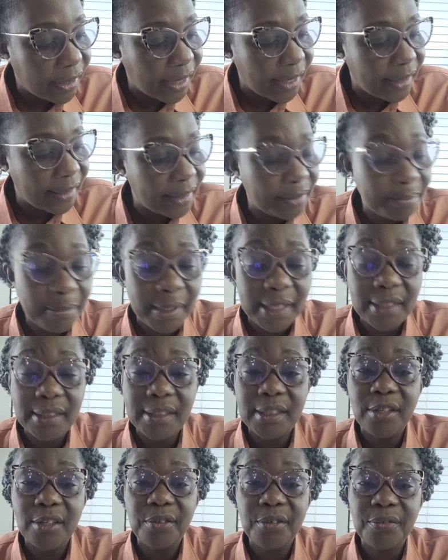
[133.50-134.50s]
test
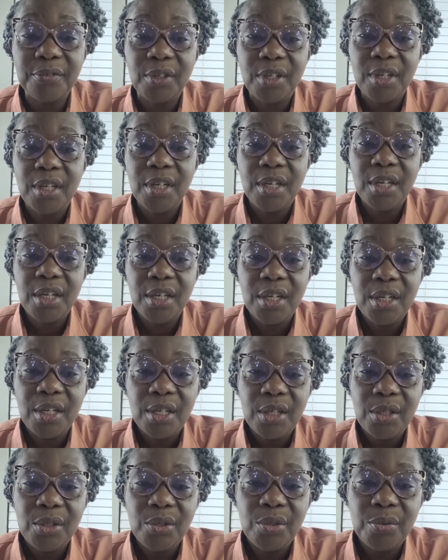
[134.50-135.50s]
myself
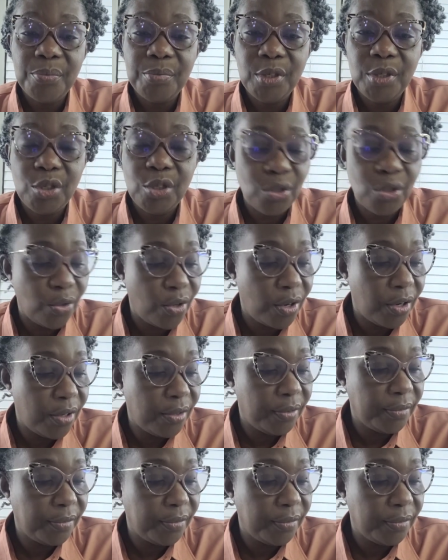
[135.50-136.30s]
to be sure